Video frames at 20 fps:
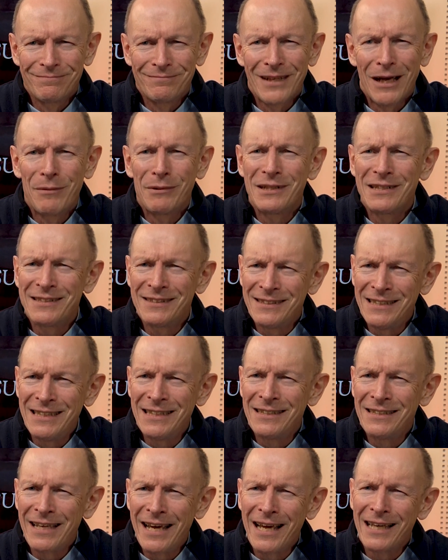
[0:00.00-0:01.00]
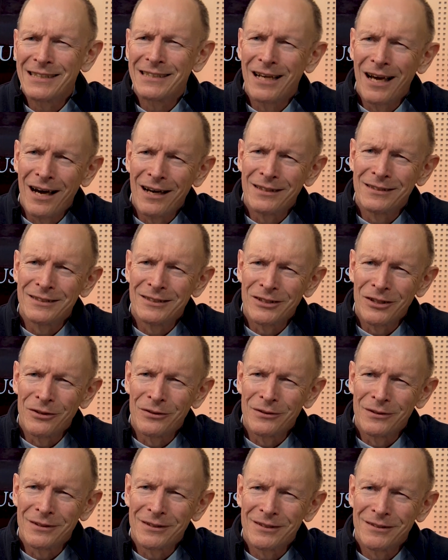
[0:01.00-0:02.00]
I want to see the day as God
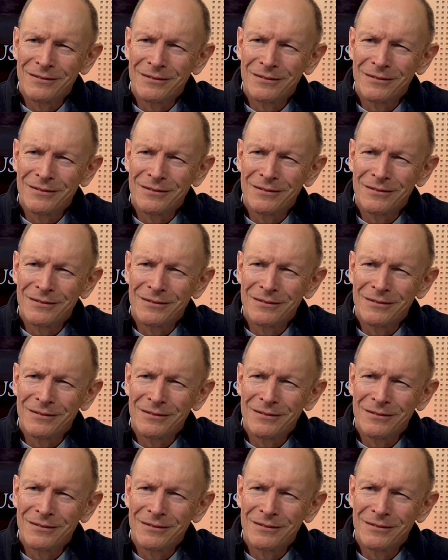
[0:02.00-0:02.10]
saw it.